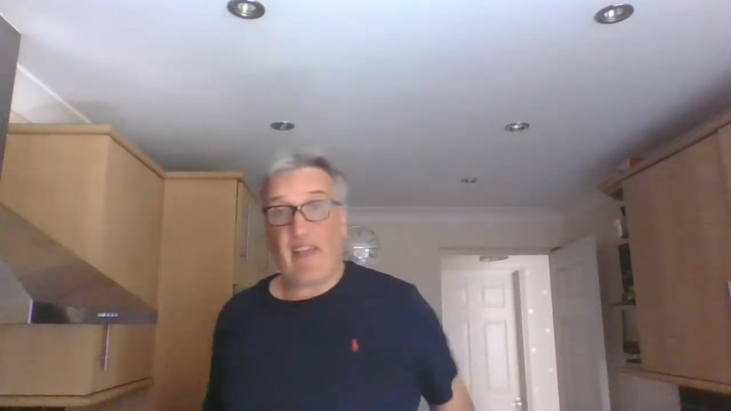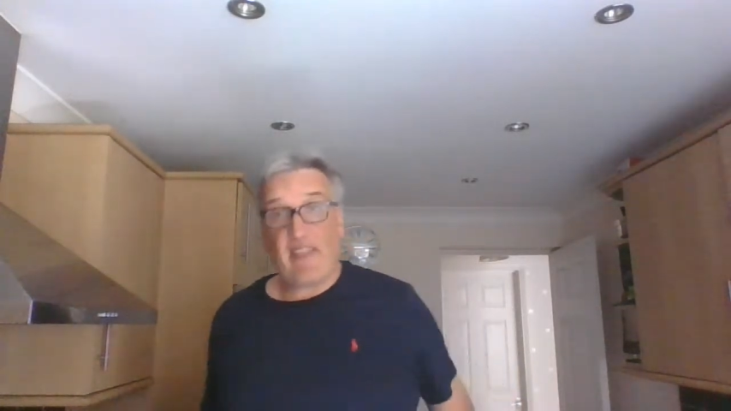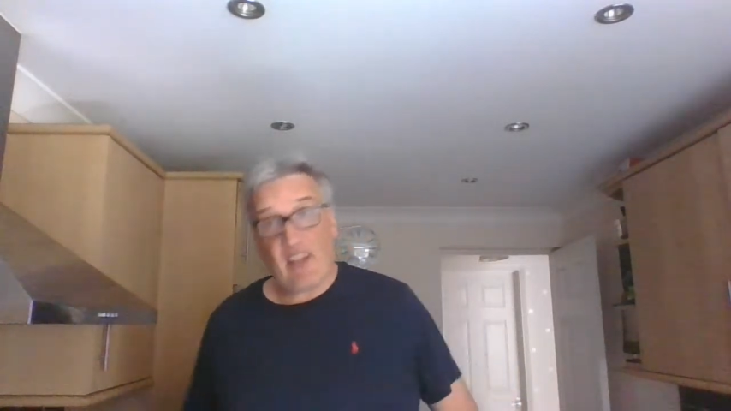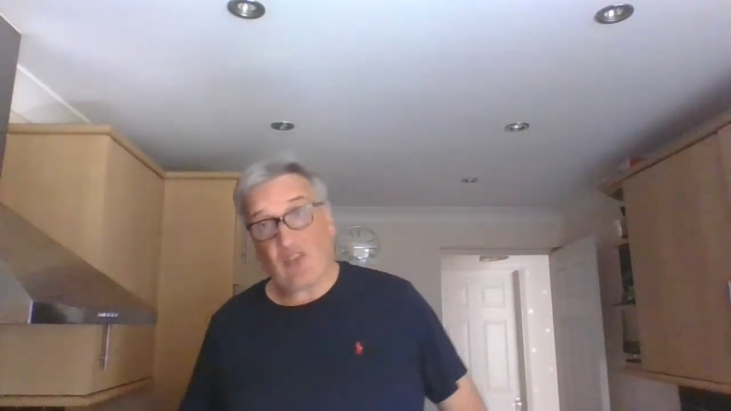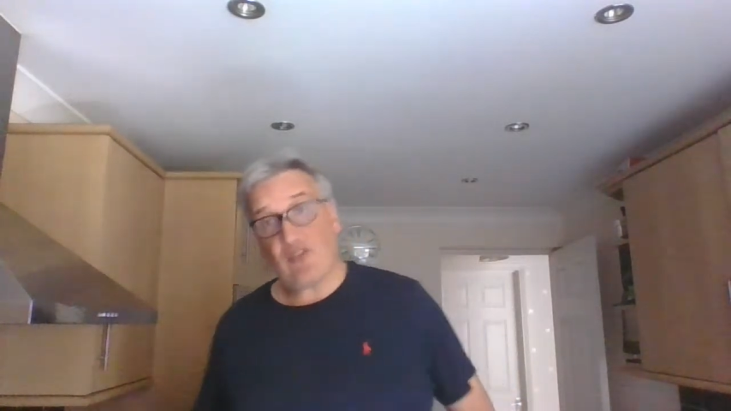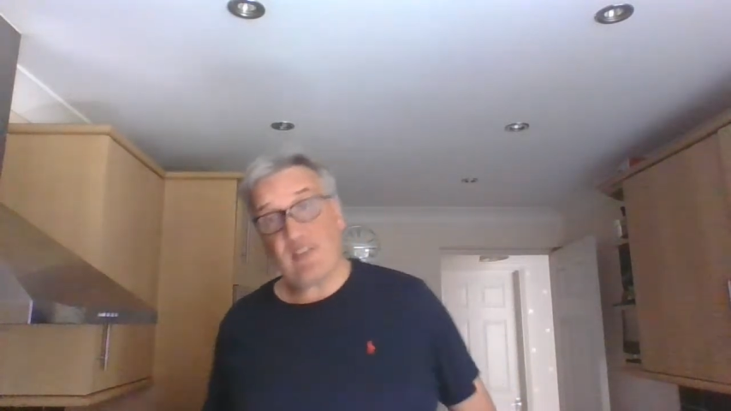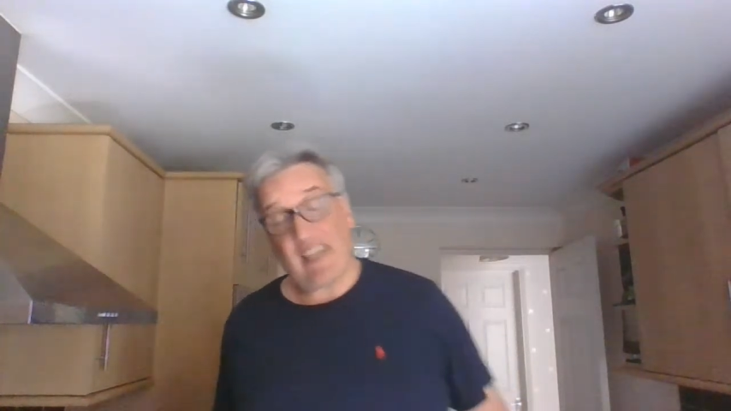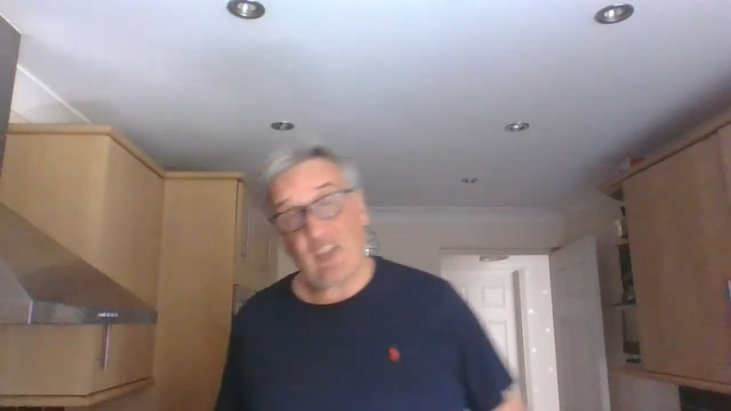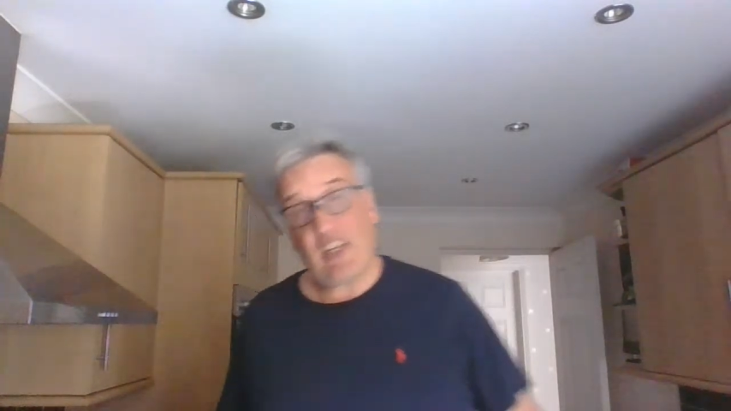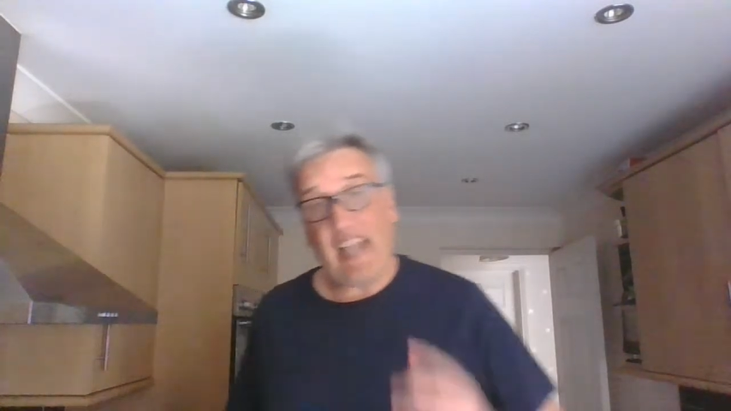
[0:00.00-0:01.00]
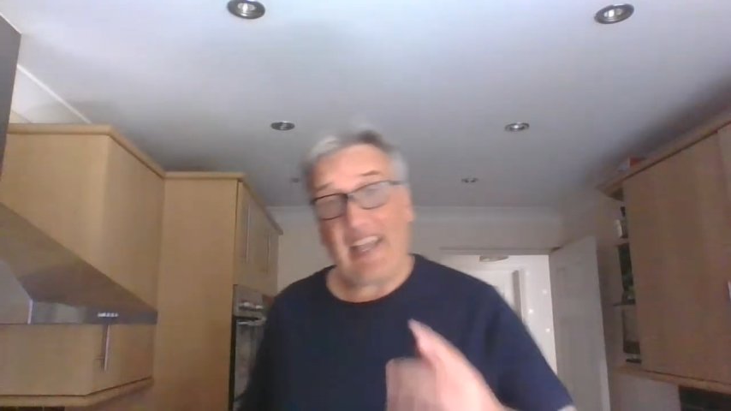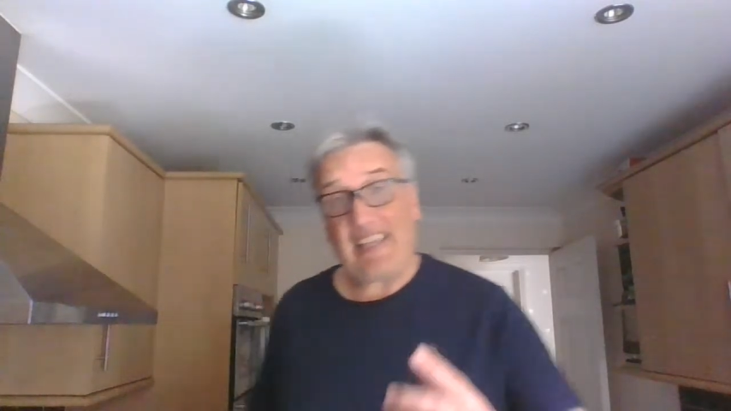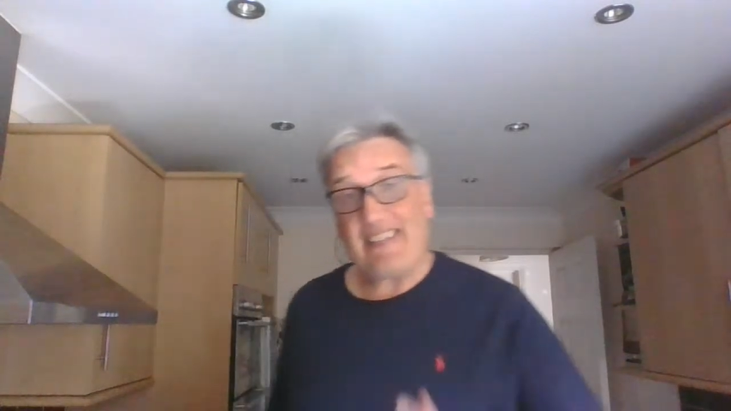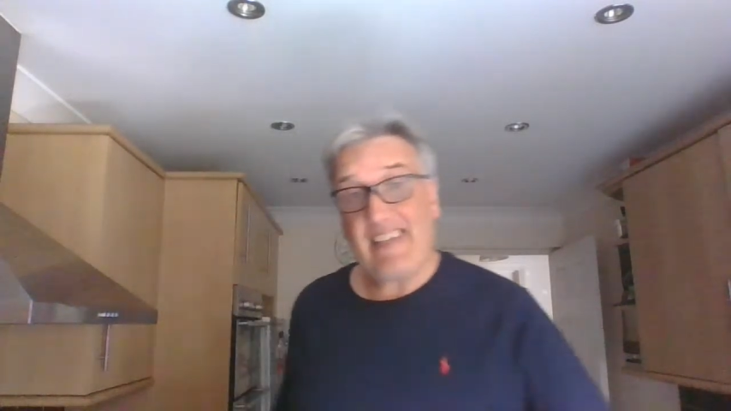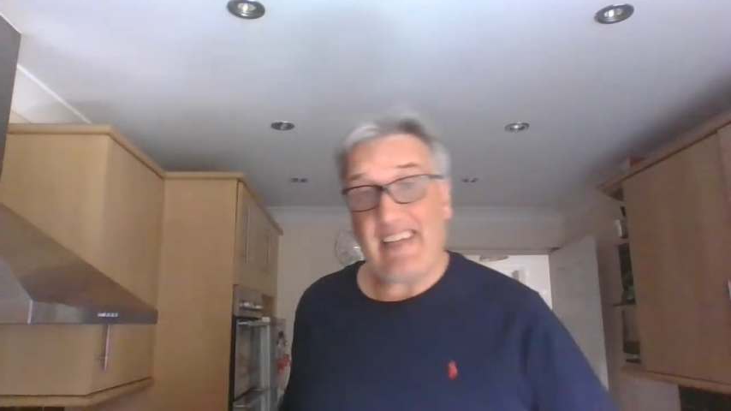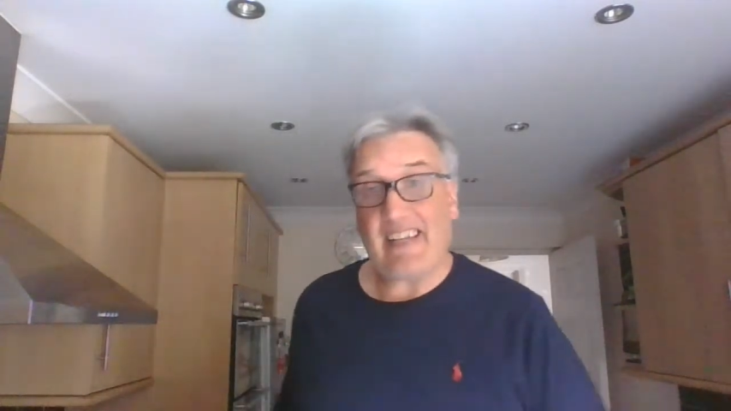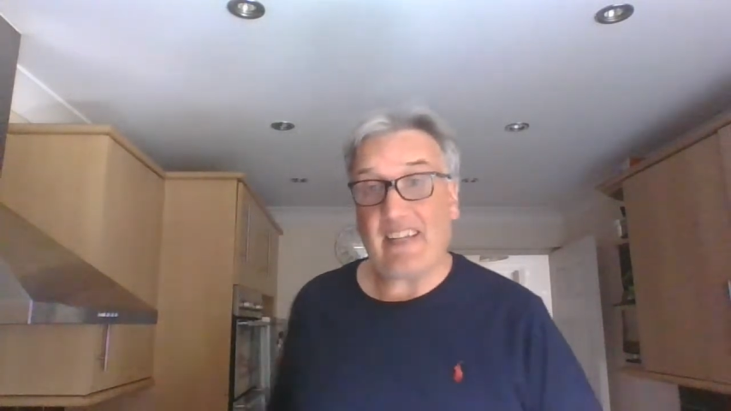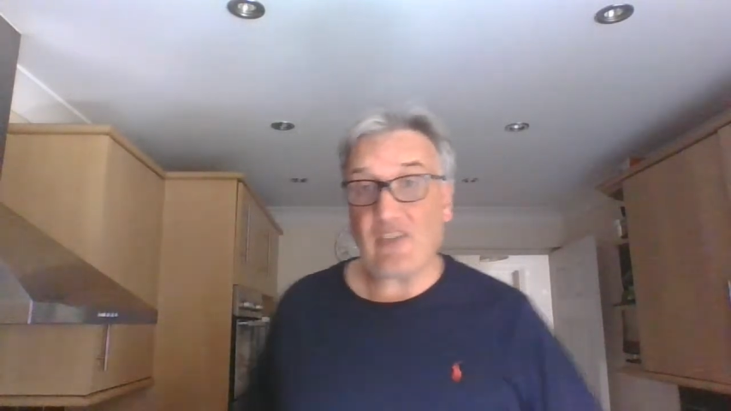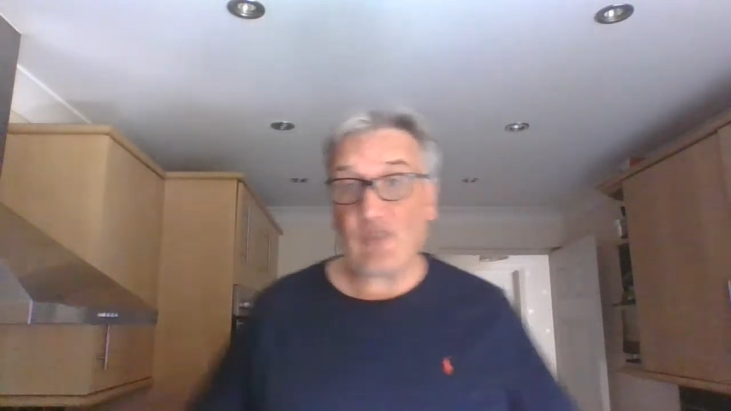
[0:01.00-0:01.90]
The answer is actually 18.